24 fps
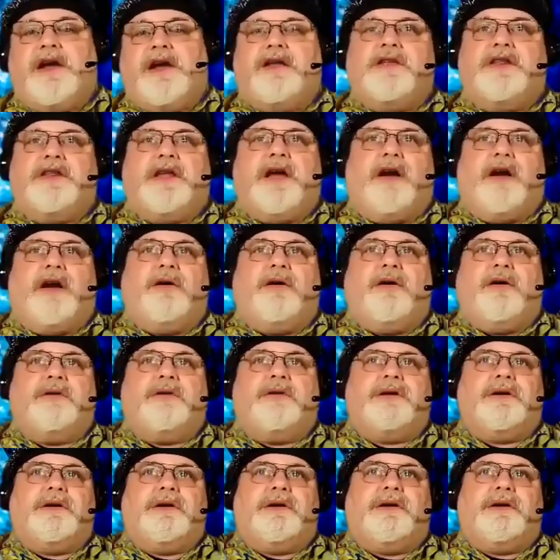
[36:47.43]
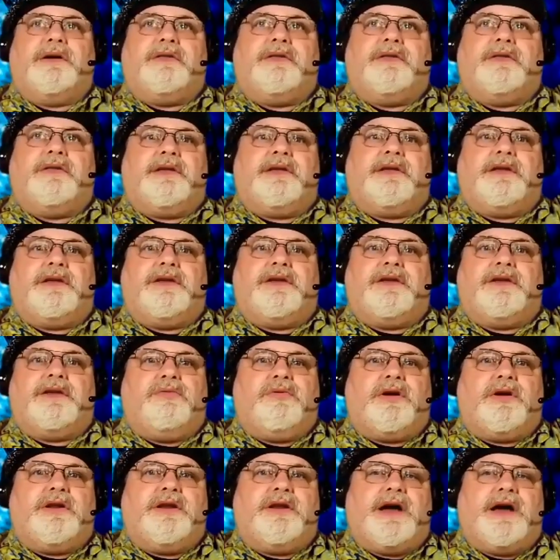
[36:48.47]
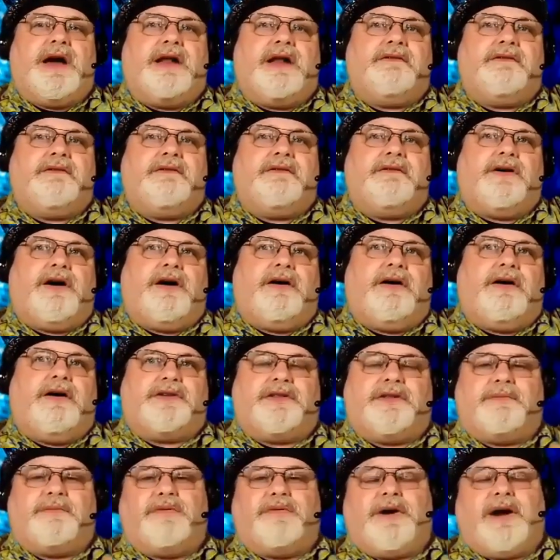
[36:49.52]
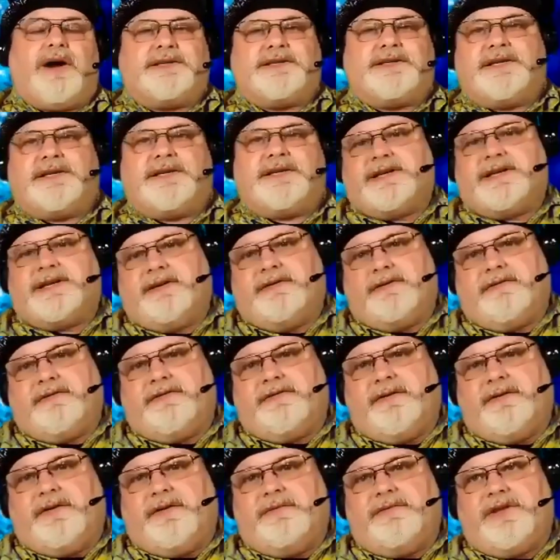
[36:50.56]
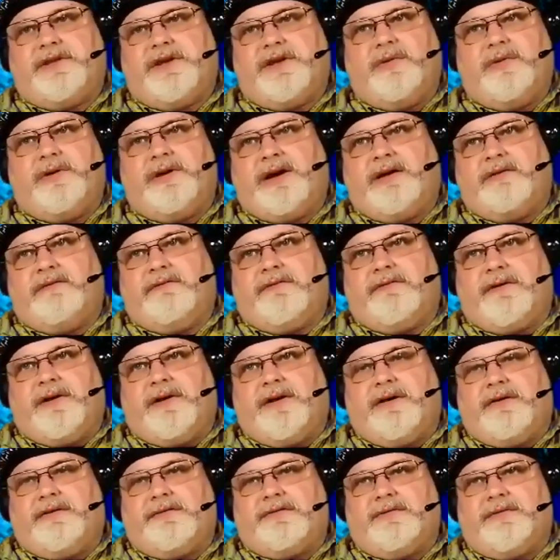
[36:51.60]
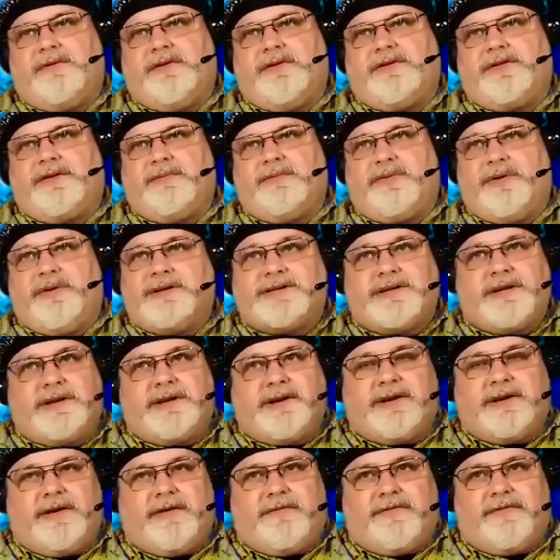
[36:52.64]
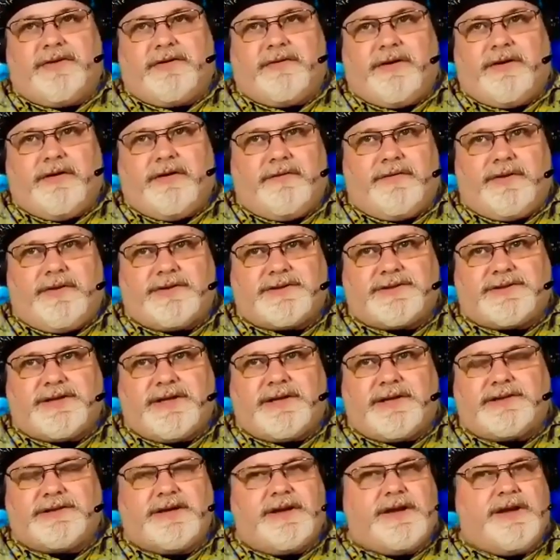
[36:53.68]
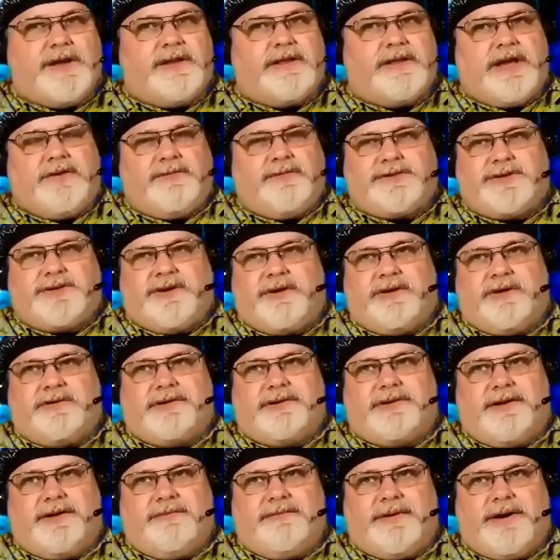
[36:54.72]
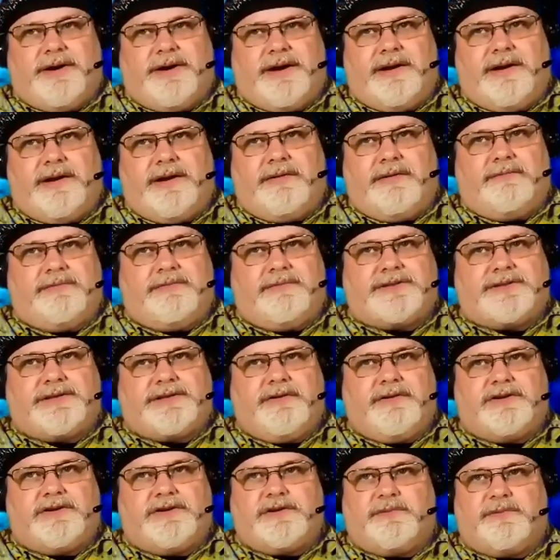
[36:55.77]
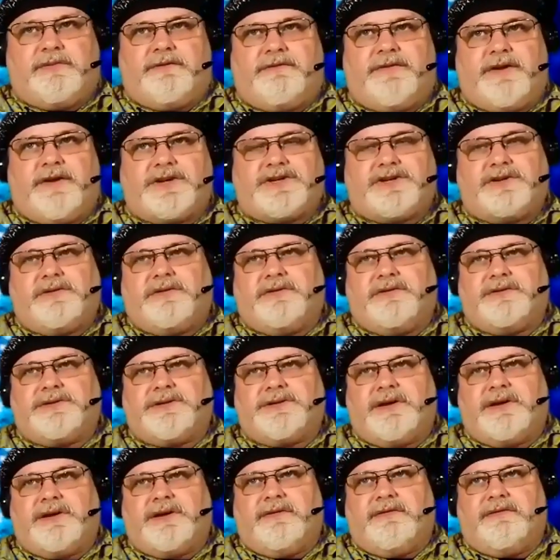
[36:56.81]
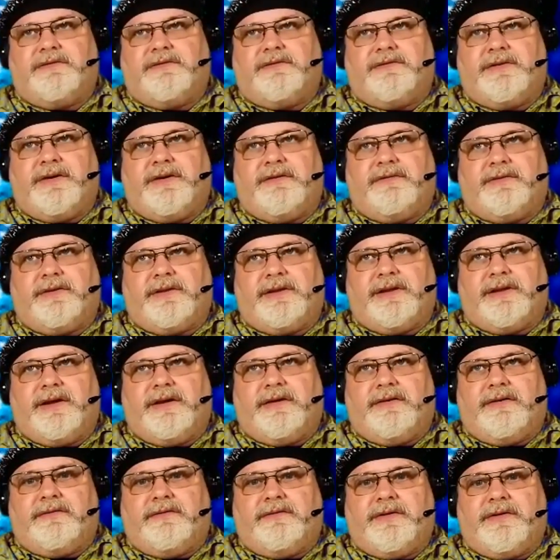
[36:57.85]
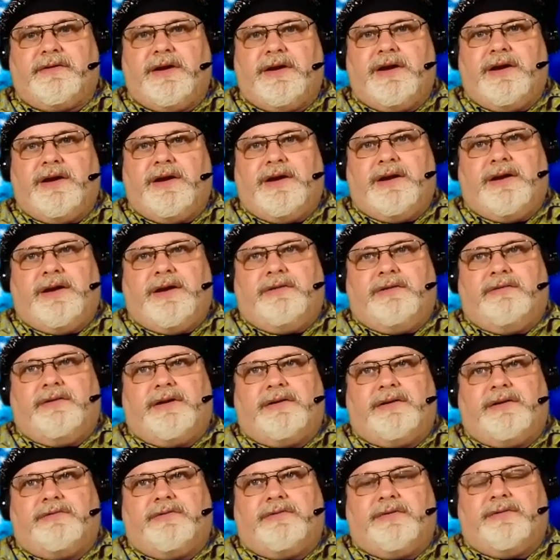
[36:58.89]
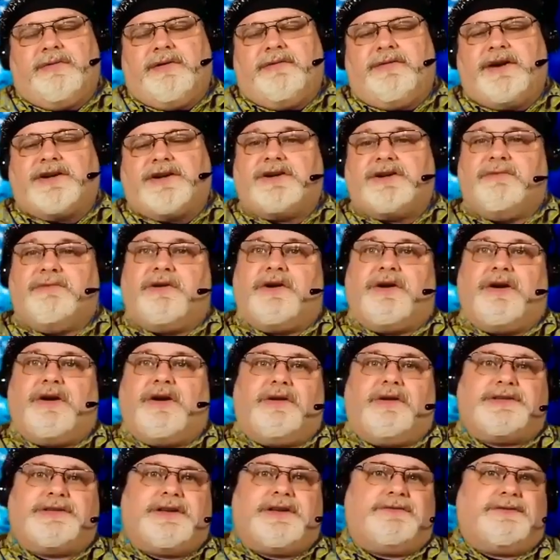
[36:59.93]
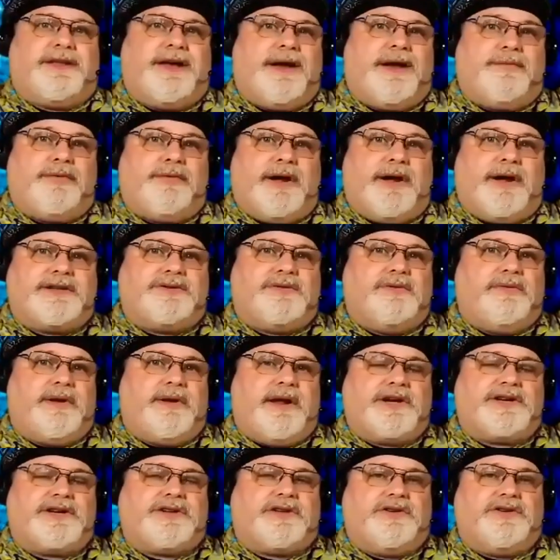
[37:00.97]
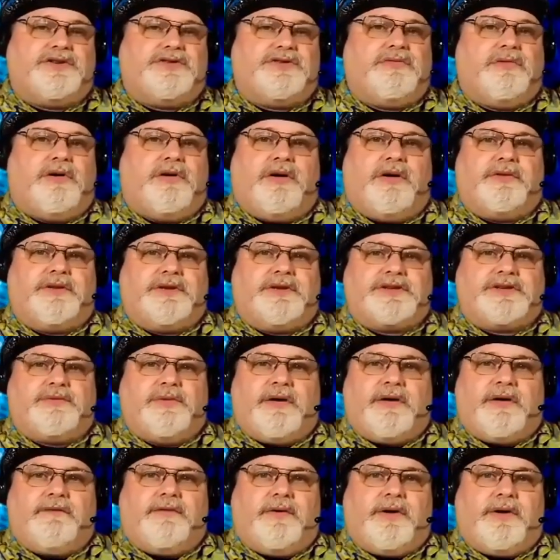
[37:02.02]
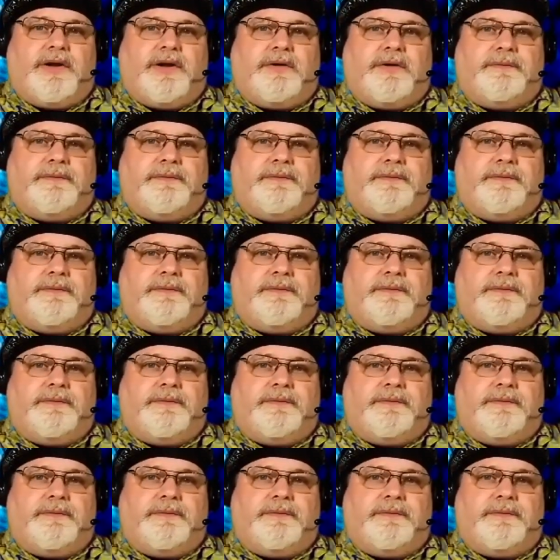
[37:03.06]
Now you were not involved in the processing of the film. You were not involved with the printing of the of those things. That was all done by a series of professionals of of, of what we affectionately would call ourselves lab rats, who would actually do all this work for you.